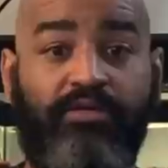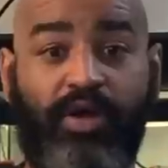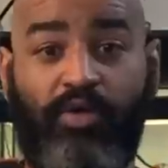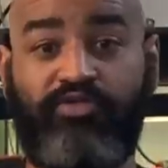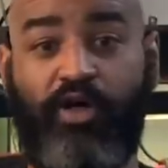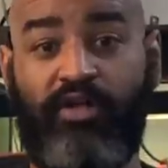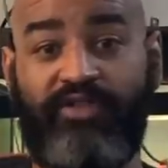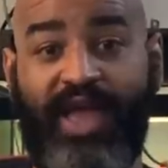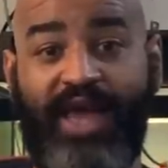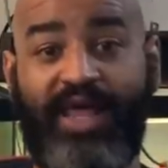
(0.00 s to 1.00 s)
no
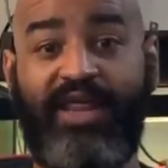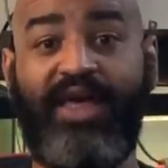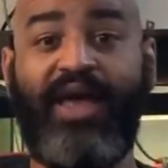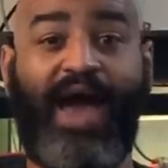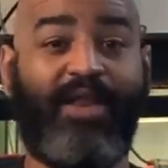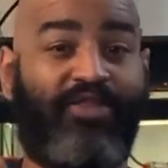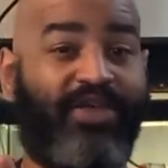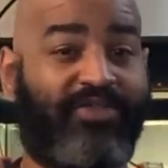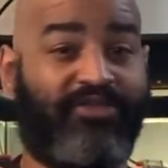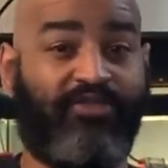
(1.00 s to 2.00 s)
salt added. I don't
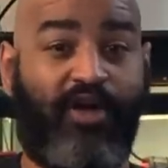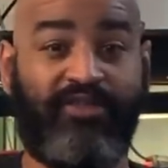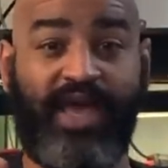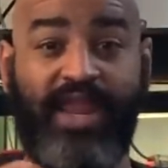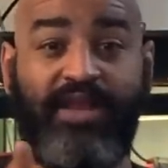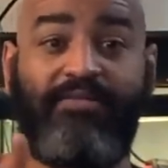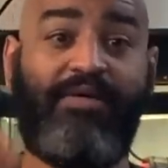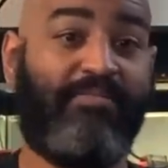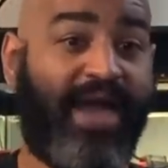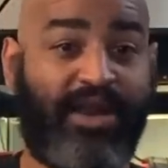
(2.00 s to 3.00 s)
think the salt added
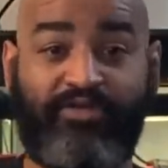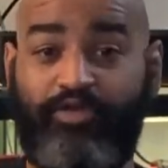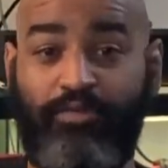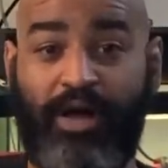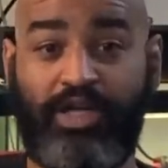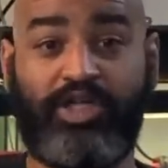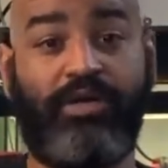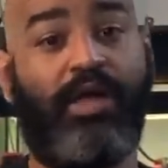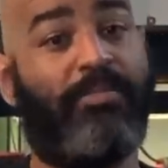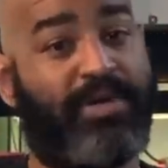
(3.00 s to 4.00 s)
matters too much,
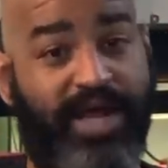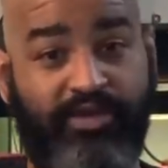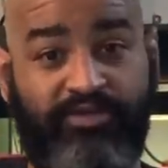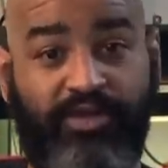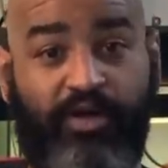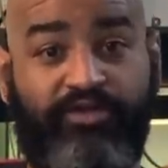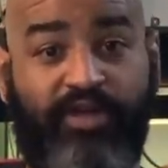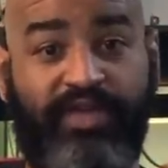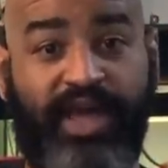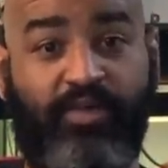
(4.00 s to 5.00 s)
but I use the no
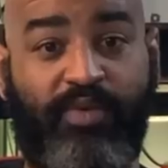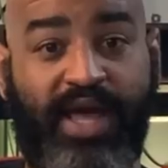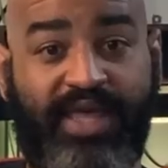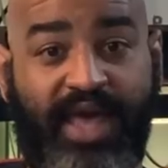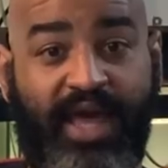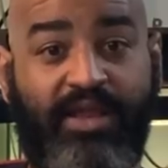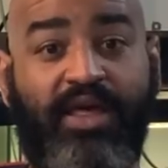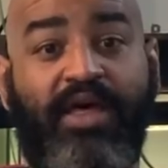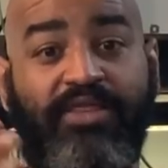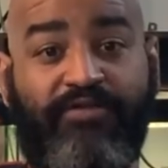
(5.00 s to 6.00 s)
salt added when I can.
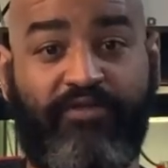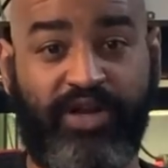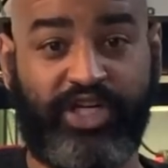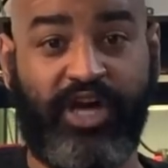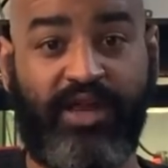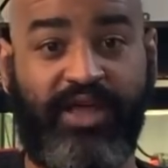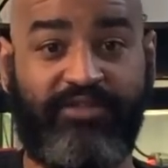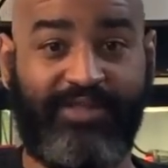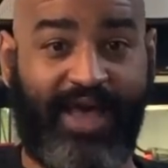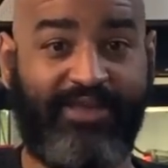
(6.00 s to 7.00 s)
The French cut
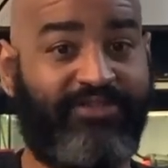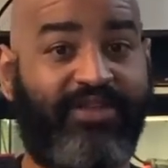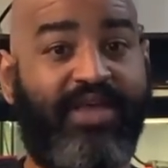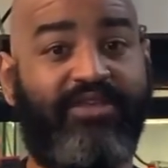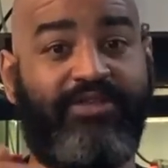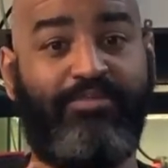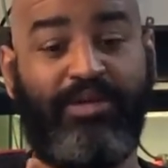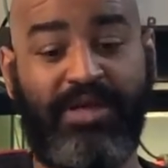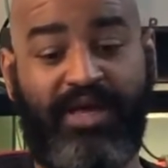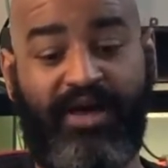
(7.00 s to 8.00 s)
is nice
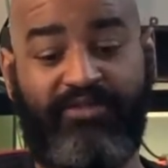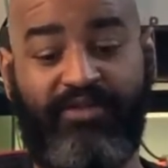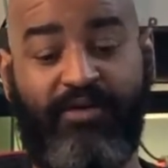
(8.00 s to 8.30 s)
simply because the